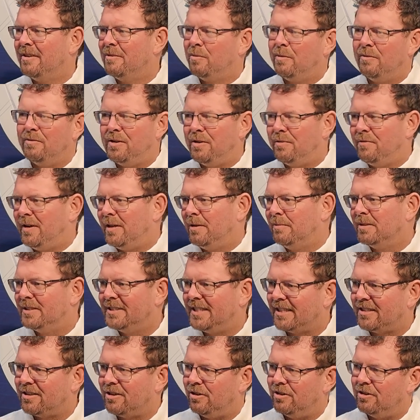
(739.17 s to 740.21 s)
We've developed the
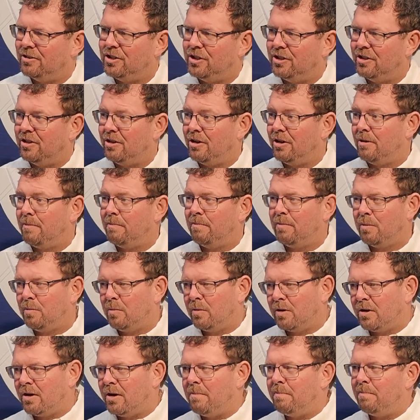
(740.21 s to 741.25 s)
technology there, but
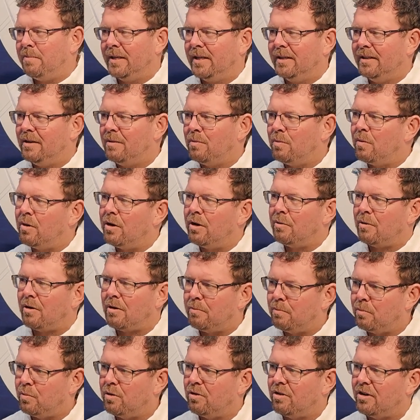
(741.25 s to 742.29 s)
we're going to build it where
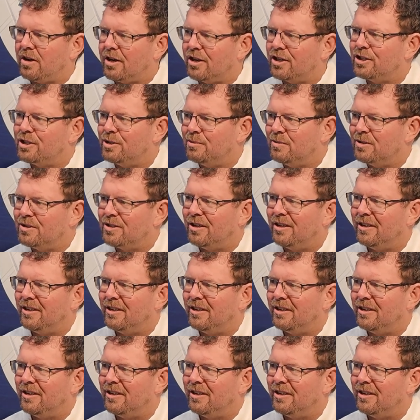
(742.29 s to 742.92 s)
our customers are.